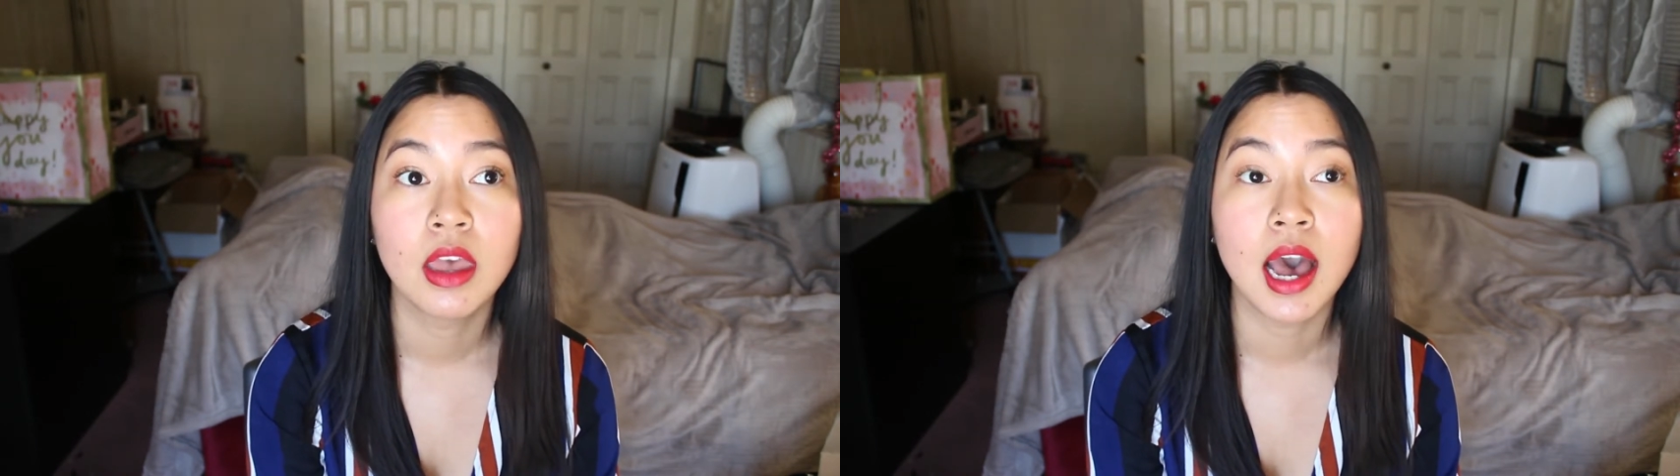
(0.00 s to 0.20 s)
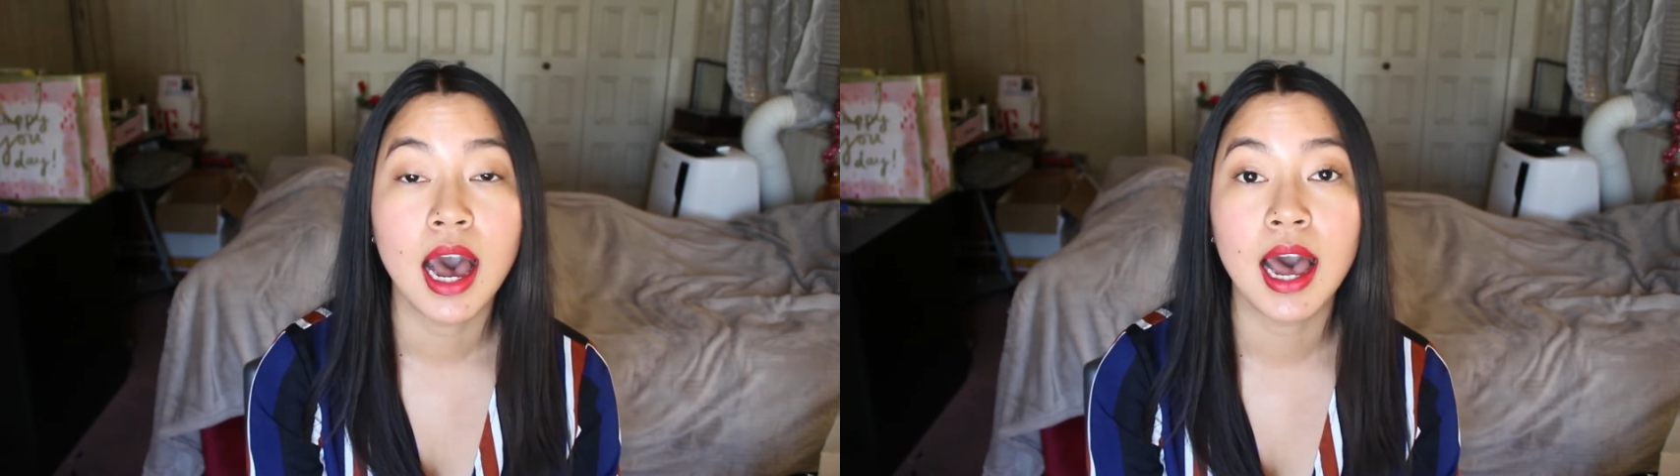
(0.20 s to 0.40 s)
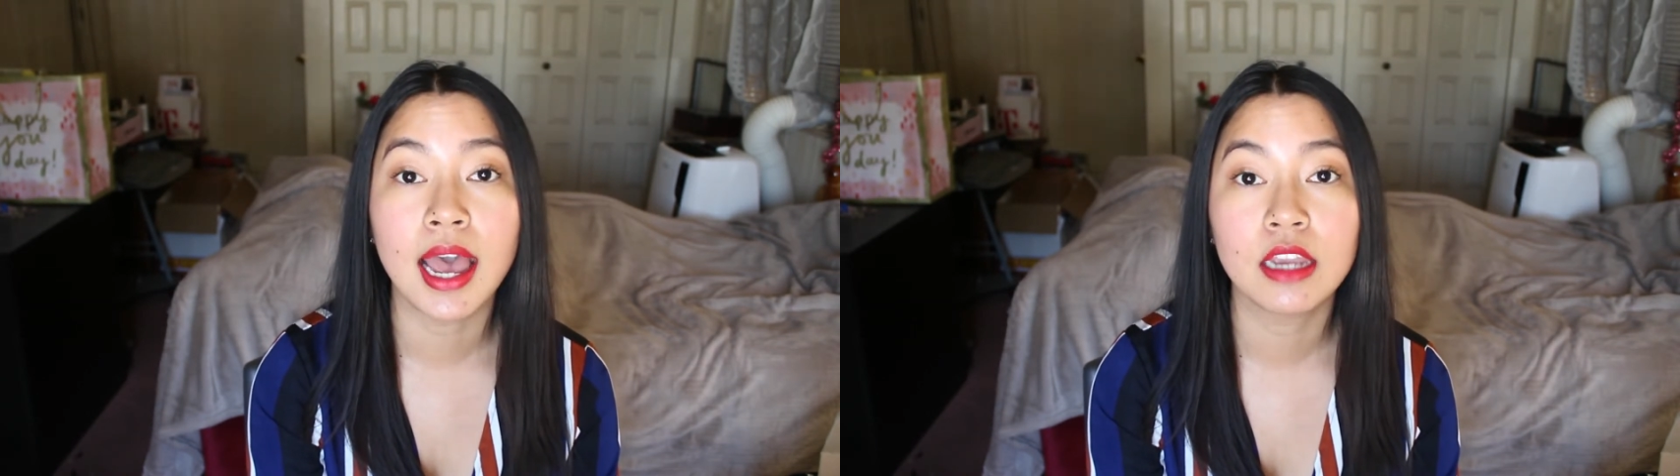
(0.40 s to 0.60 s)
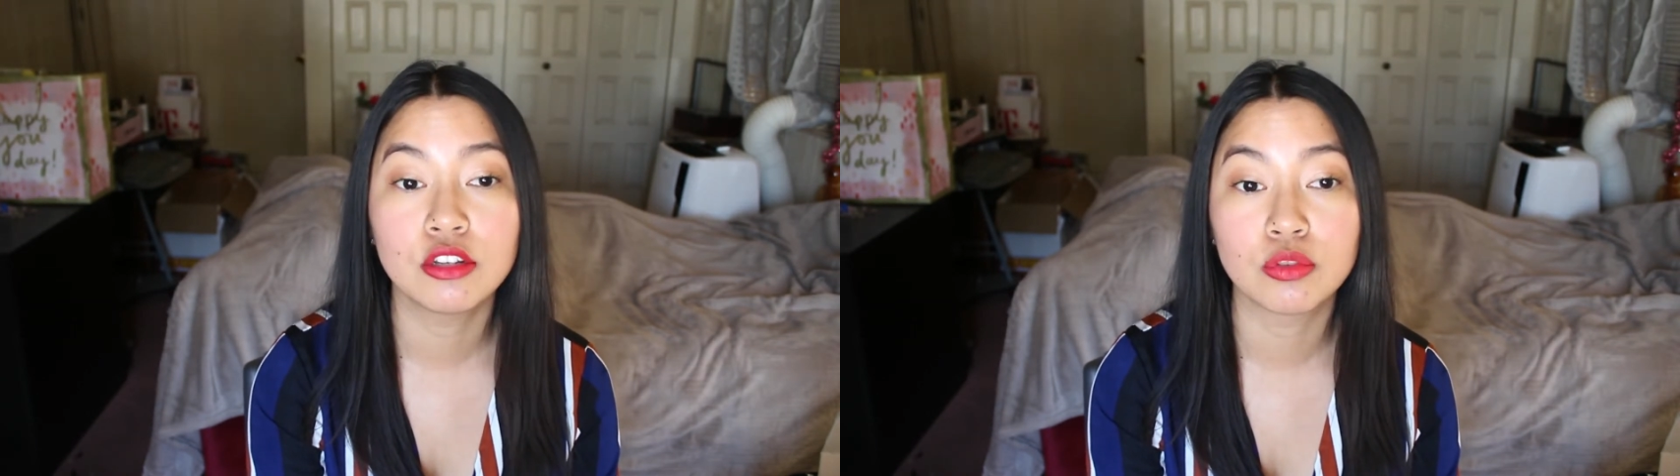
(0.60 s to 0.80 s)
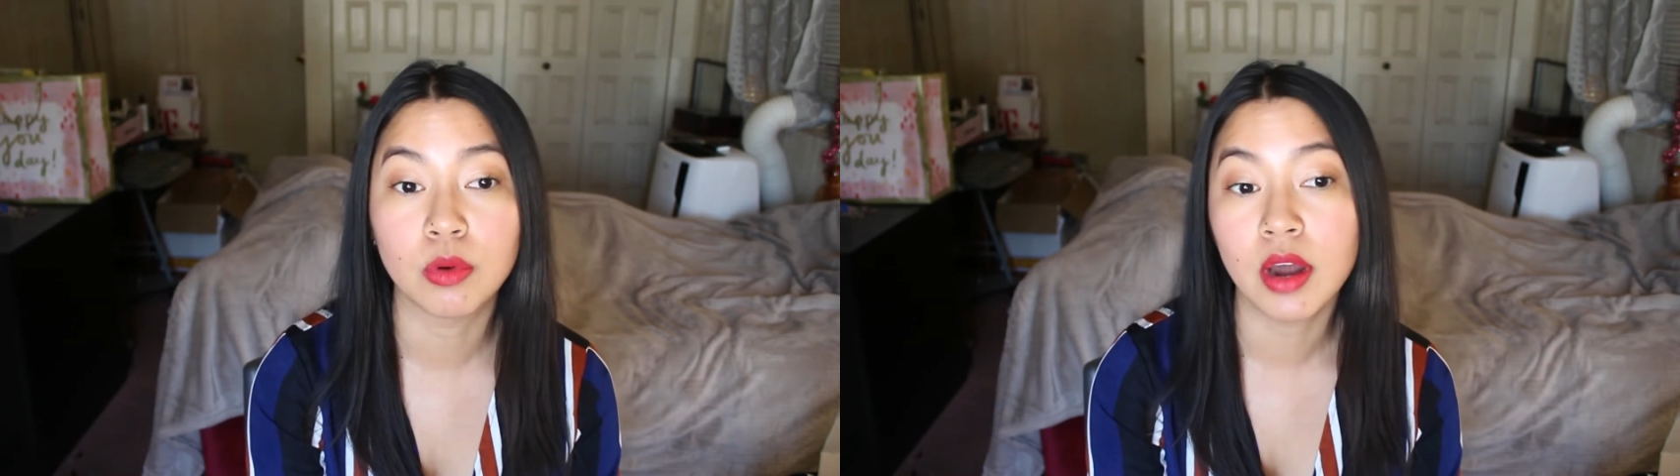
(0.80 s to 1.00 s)
I
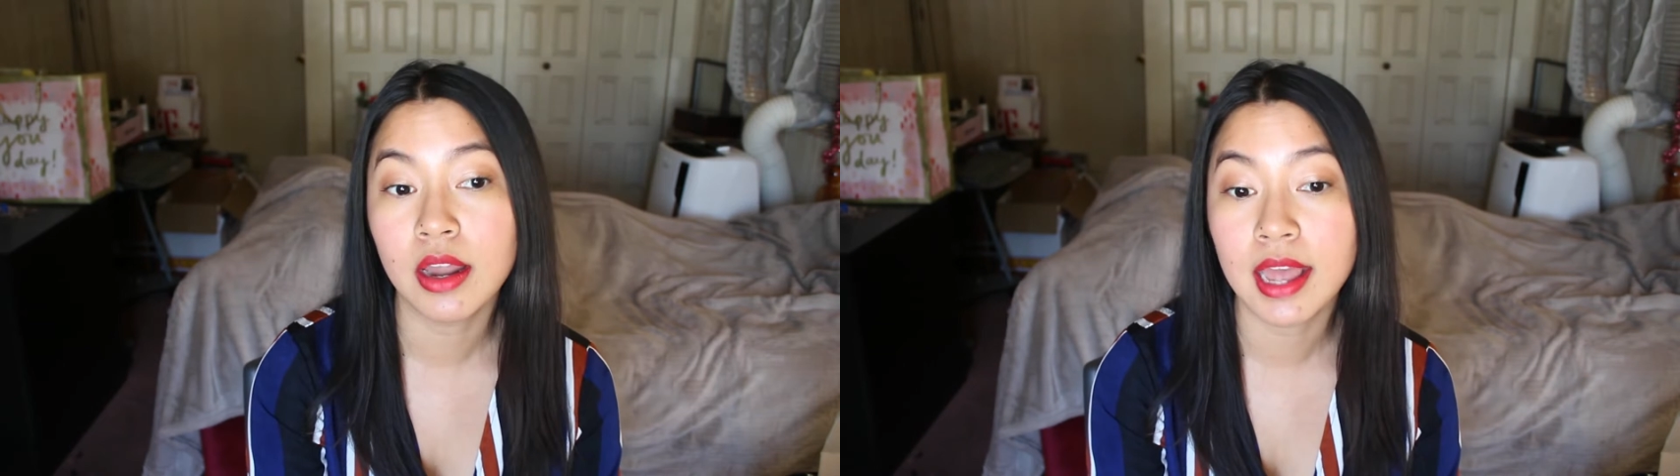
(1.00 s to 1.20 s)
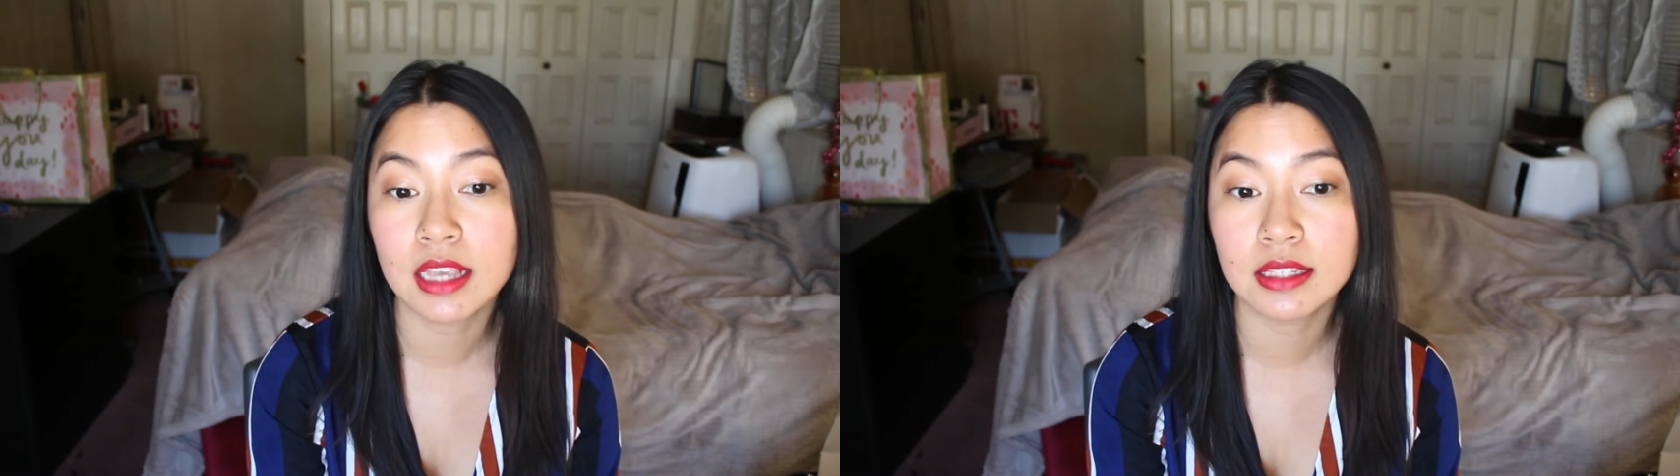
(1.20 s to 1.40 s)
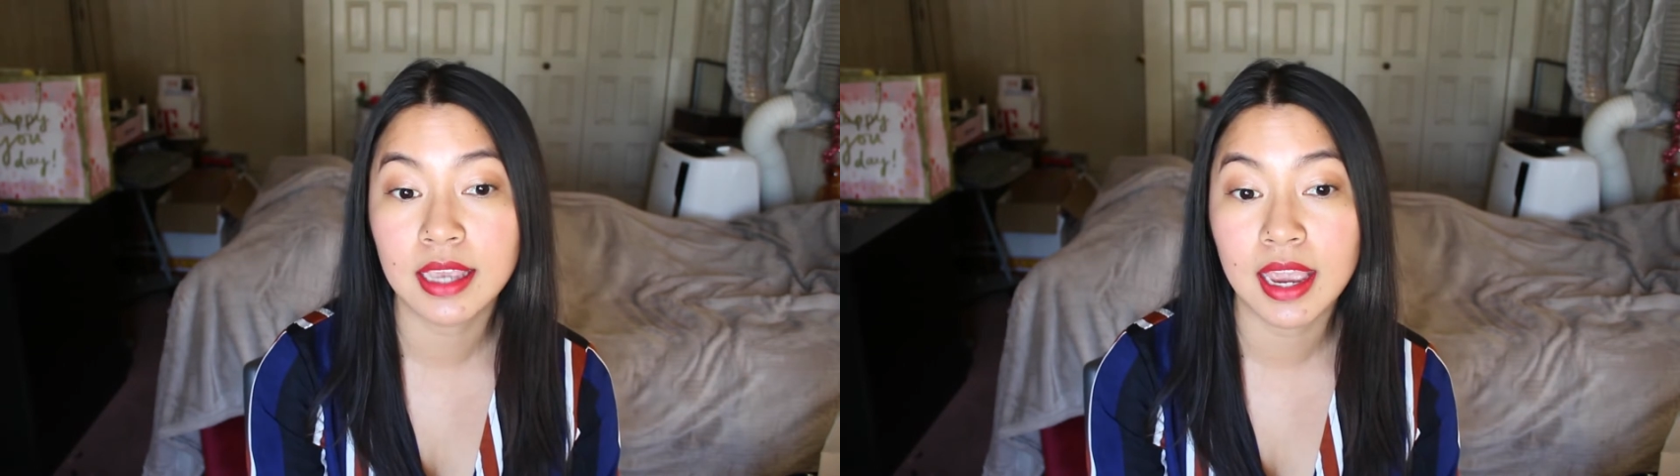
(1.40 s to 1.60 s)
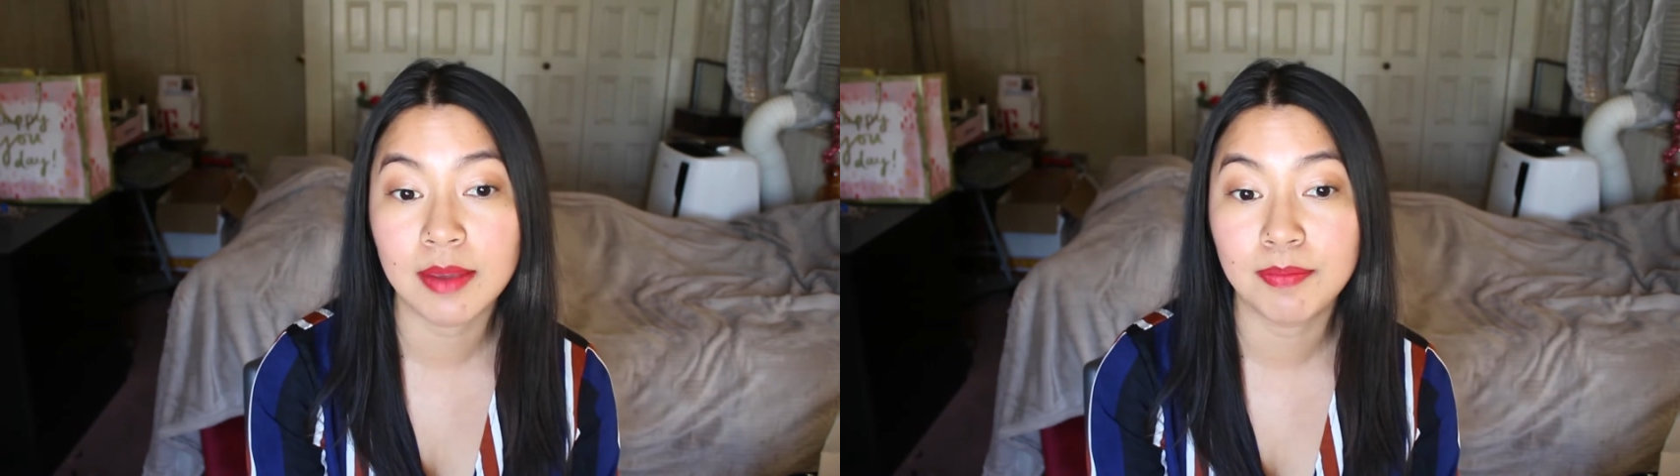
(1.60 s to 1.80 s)
just wrote out an essay,